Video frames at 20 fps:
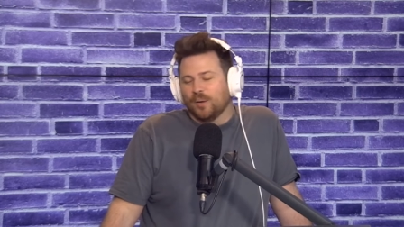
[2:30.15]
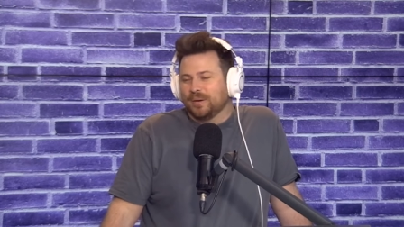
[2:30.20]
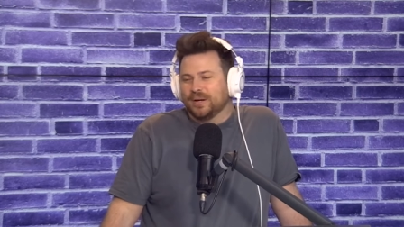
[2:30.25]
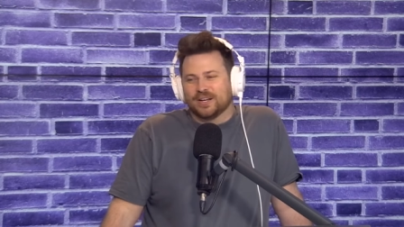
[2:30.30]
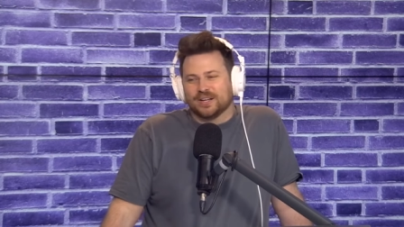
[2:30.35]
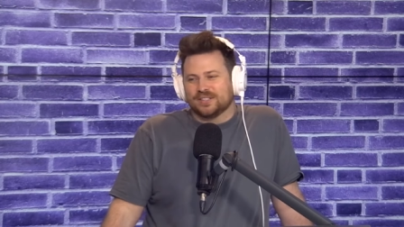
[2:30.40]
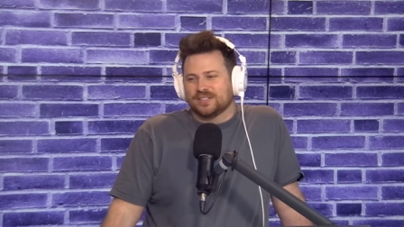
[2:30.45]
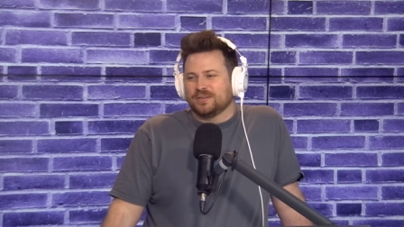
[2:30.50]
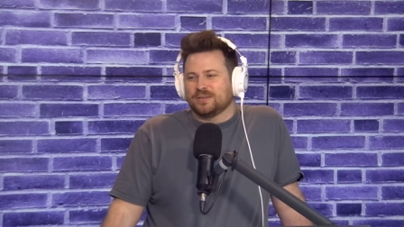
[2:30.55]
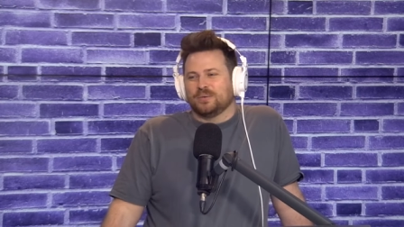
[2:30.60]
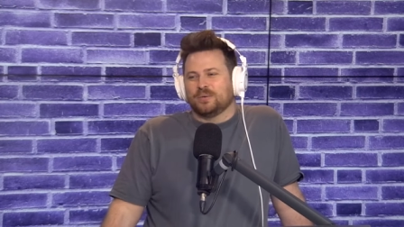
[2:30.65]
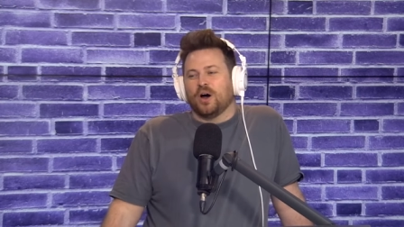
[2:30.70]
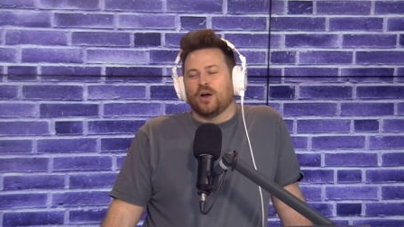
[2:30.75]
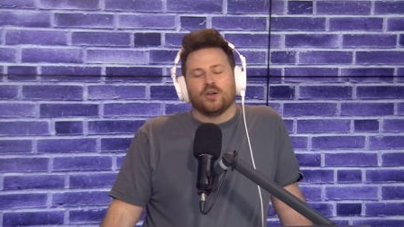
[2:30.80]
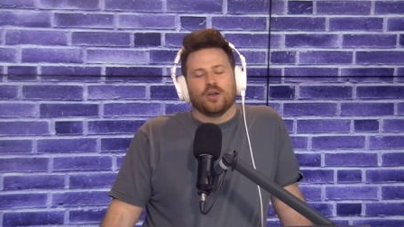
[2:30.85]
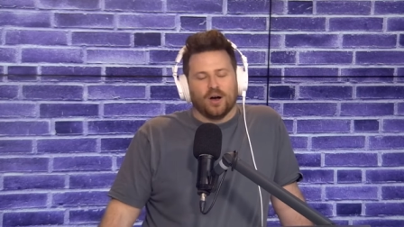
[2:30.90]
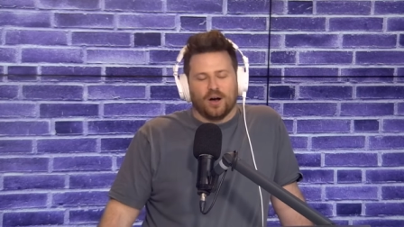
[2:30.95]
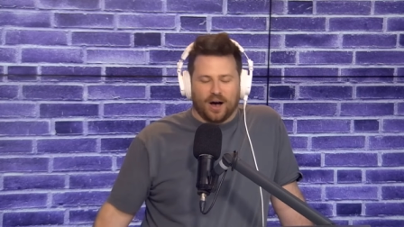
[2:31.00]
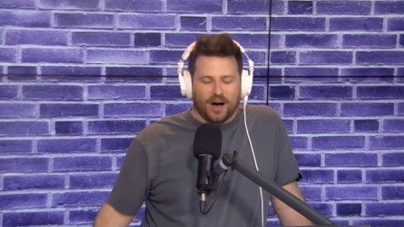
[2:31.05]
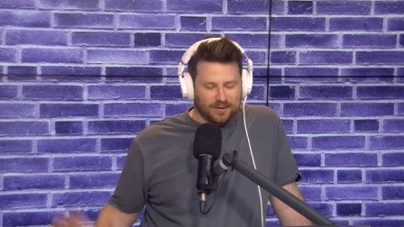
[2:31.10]
because I oh
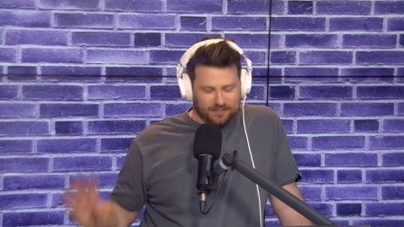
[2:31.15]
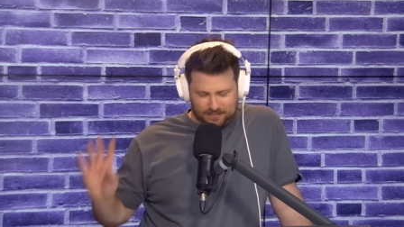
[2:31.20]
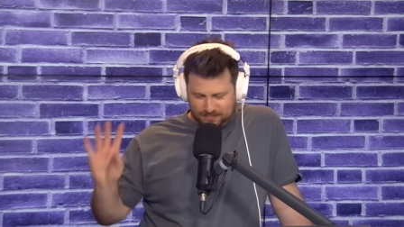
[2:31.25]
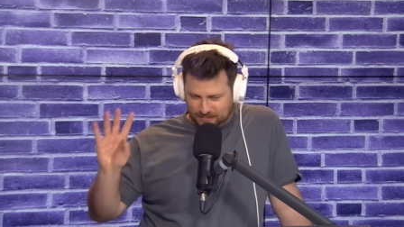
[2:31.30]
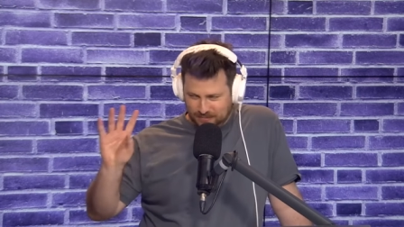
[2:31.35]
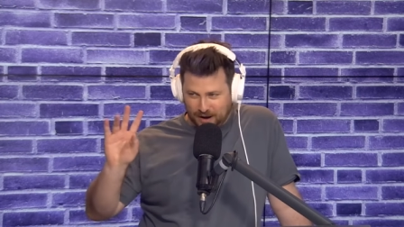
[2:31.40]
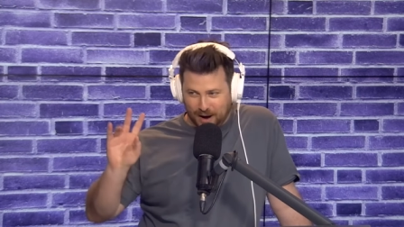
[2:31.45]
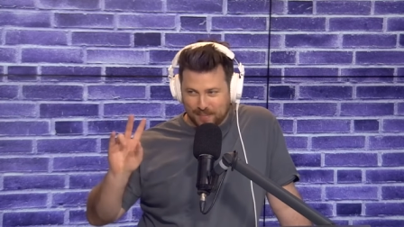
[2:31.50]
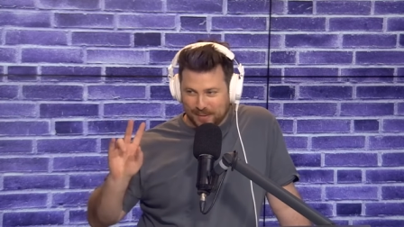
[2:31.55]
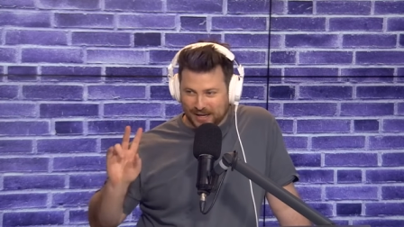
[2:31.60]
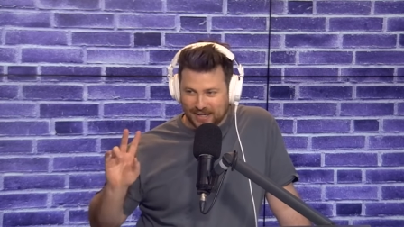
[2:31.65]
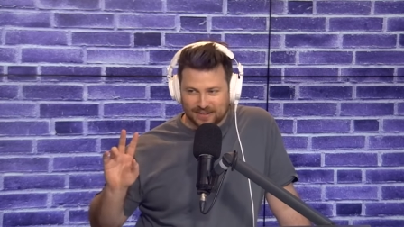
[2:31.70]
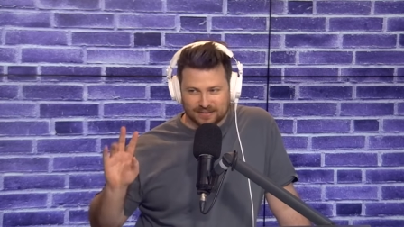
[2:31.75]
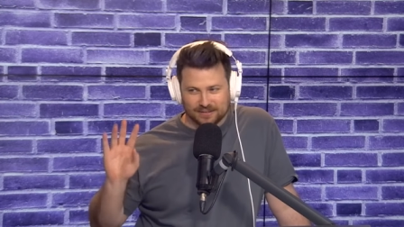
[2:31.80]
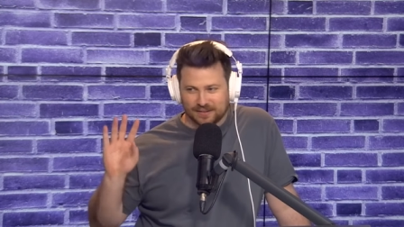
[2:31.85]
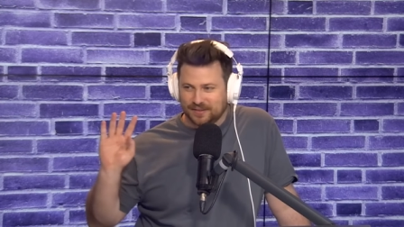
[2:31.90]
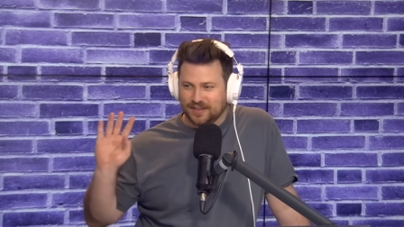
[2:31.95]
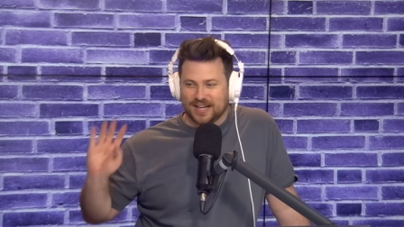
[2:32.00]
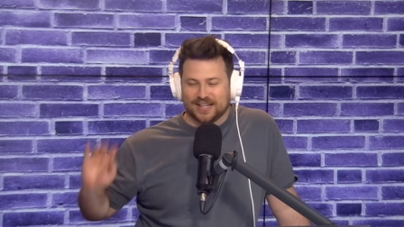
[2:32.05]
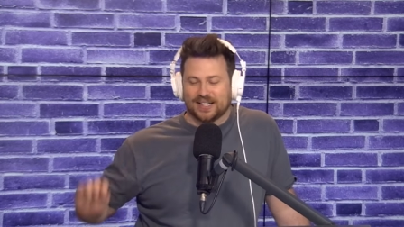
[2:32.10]
know. I mean,
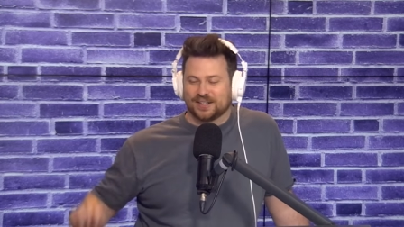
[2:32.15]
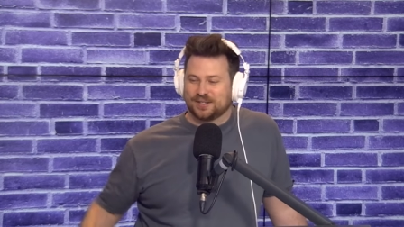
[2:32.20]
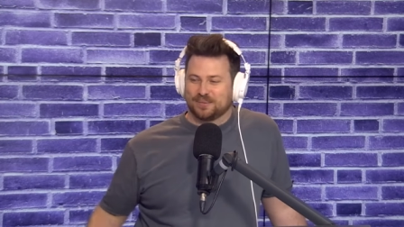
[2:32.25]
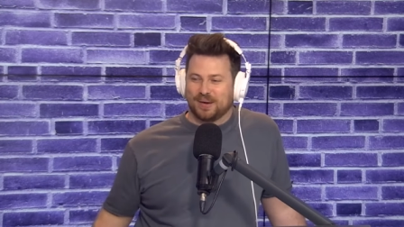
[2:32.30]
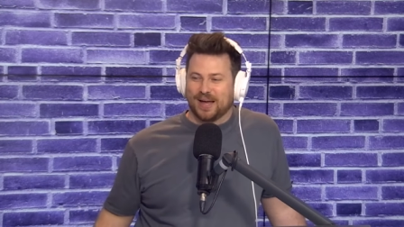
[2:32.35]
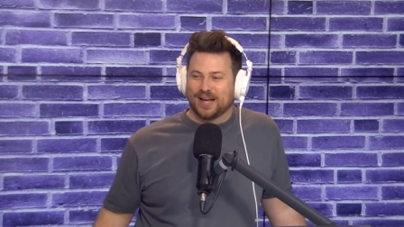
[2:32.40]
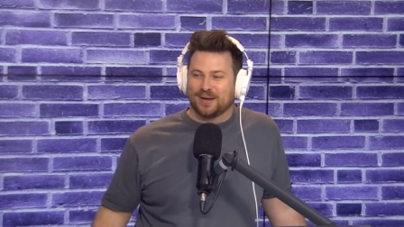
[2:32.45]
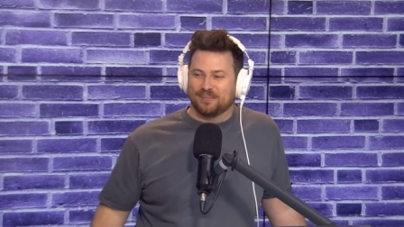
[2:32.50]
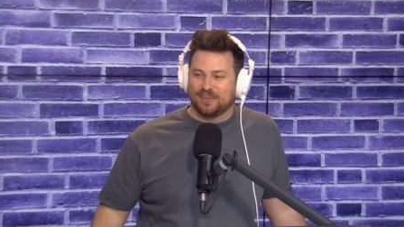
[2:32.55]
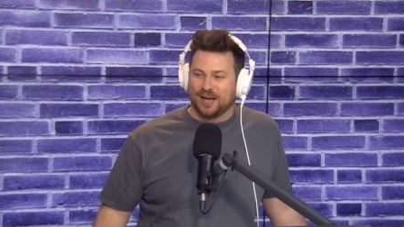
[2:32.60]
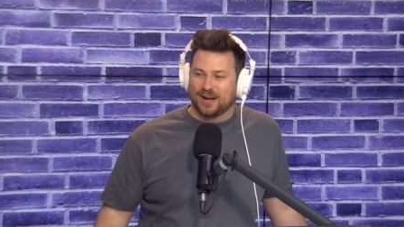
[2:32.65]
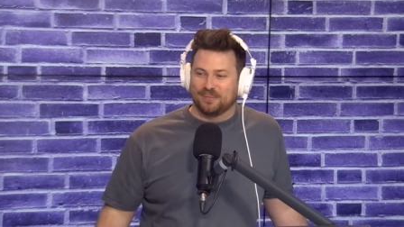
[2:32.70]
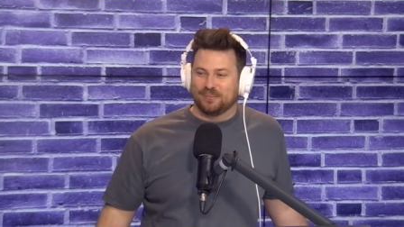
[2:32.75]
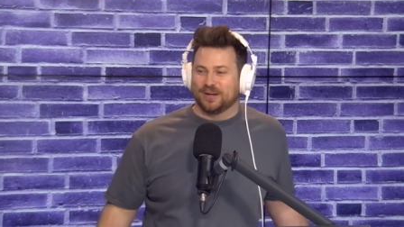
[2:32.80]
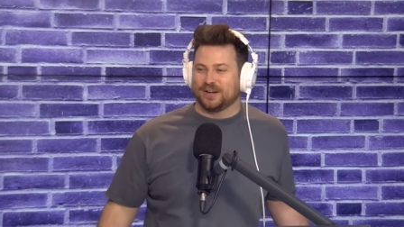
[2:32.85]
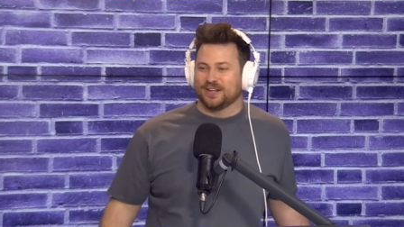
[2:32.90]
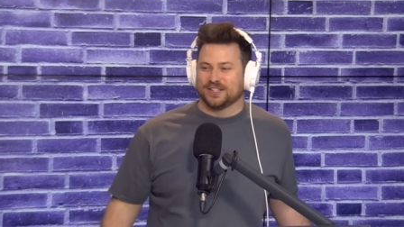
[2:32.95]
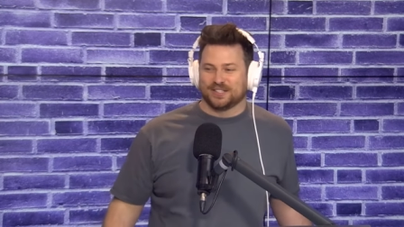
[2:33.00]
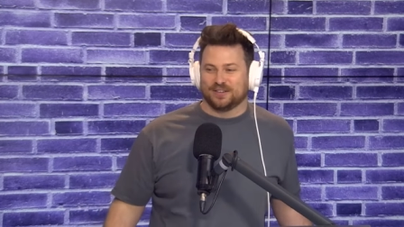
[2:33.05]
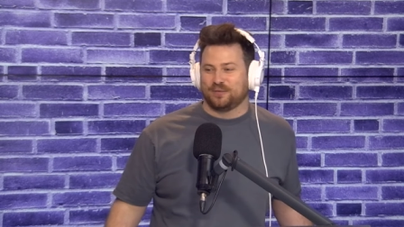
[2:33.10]
that doesn't make it better
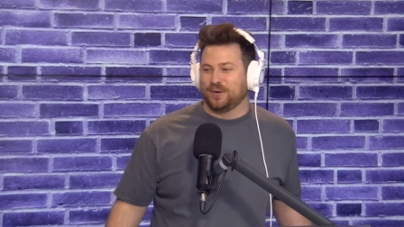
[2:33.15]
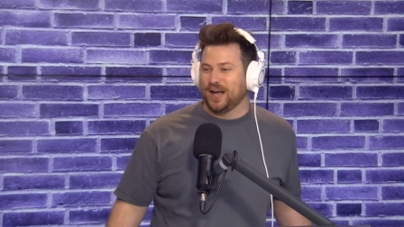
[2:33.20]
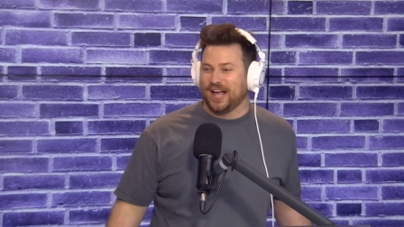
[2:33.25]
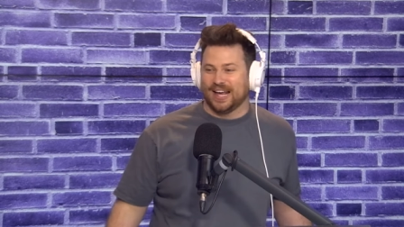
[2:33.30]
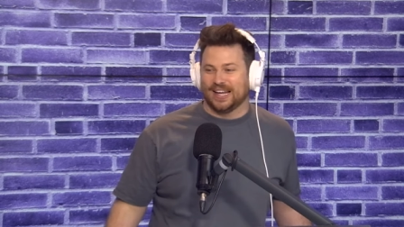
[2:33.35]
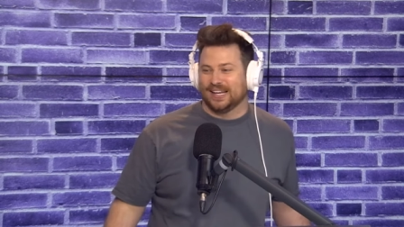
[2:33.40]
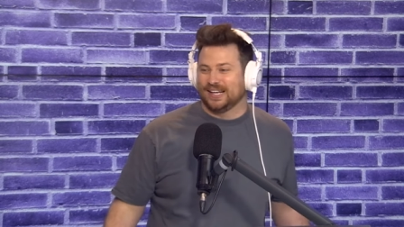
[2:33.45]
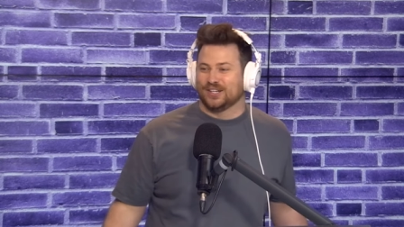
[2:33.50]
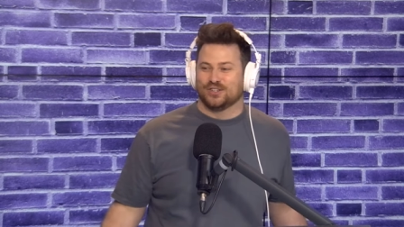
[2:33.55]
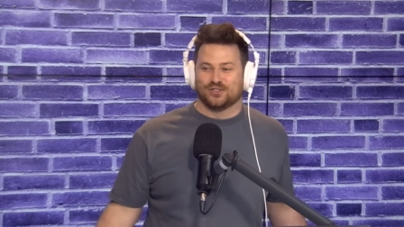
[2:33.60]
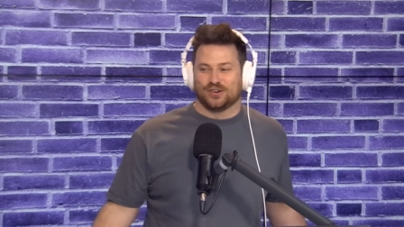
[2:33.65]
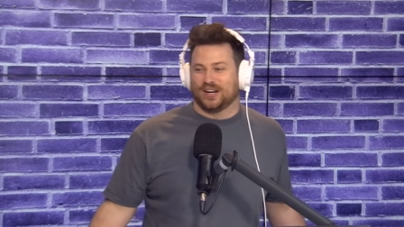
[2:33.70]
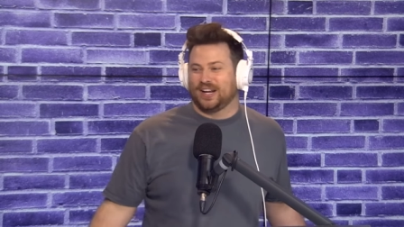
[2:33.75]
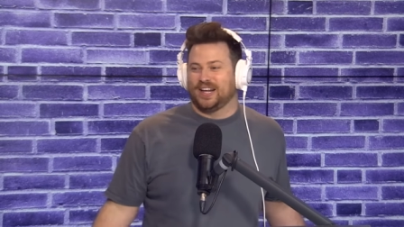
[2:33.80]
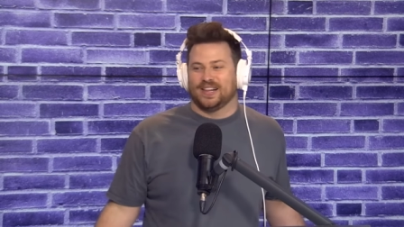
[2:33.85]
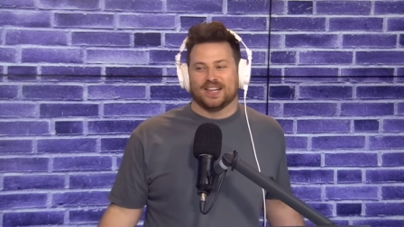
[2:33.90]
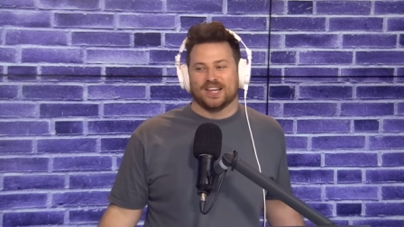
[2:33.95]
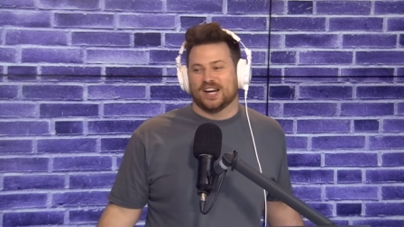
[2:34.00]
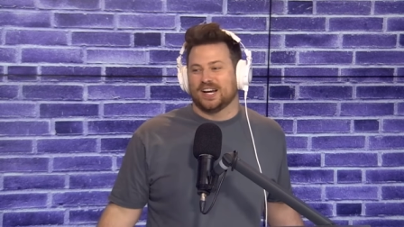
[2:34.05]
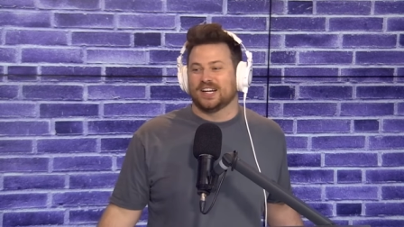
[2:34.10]
because if we're eating and
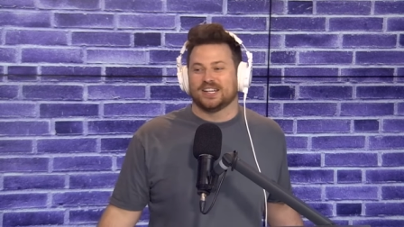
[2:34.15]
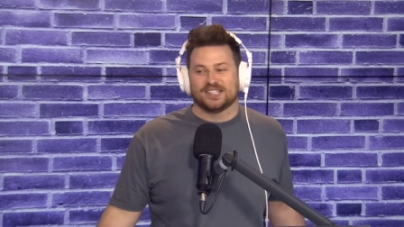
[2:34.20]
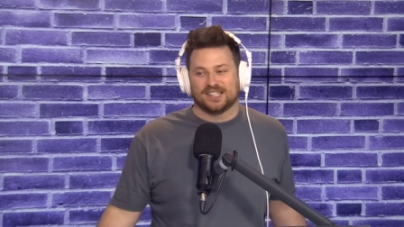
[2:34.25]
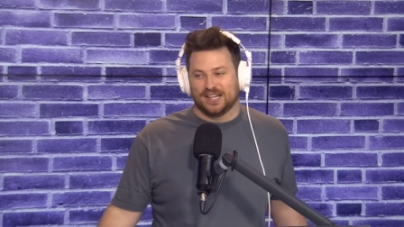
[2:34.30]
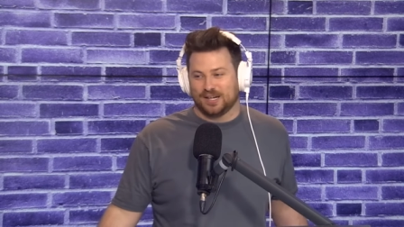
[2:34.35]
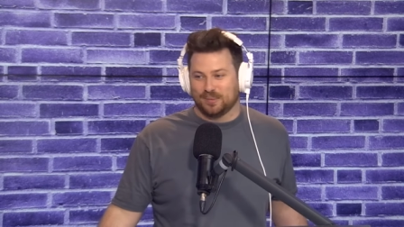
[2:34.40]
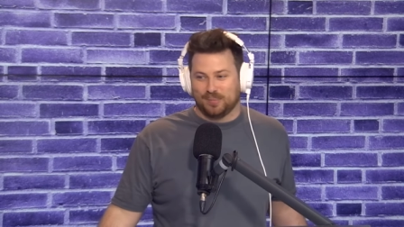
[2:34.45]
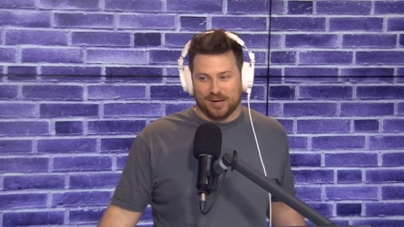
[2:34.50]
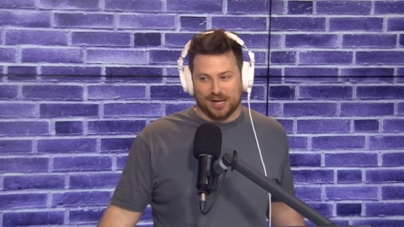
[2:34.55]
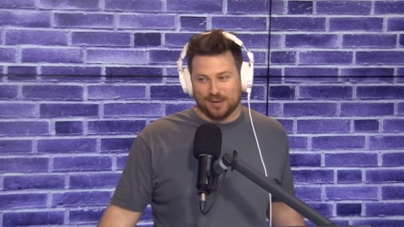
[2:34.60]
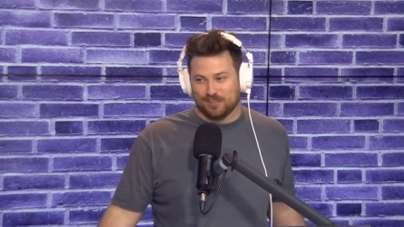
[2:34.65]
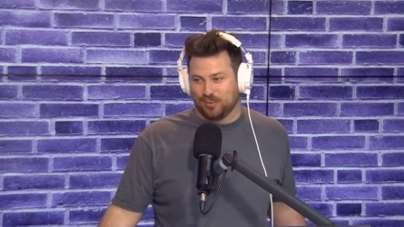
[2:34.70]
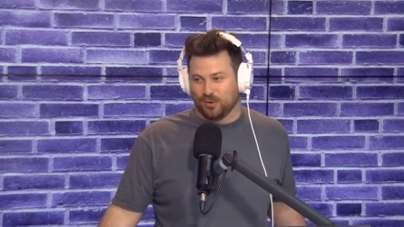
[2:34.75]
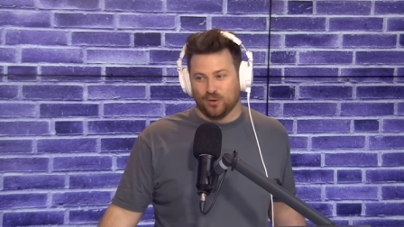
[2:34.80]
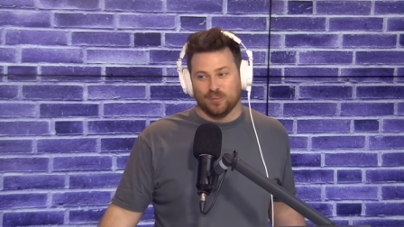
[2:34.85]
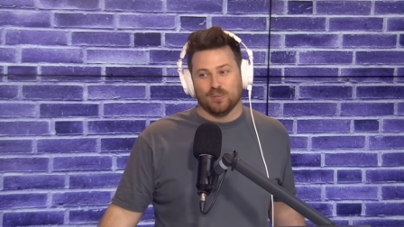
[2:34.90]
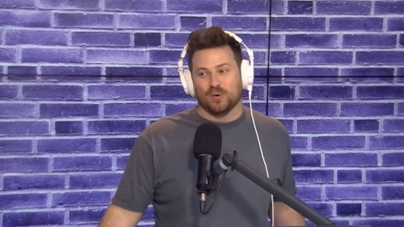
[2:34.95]
drinking, then I just need to pee and poop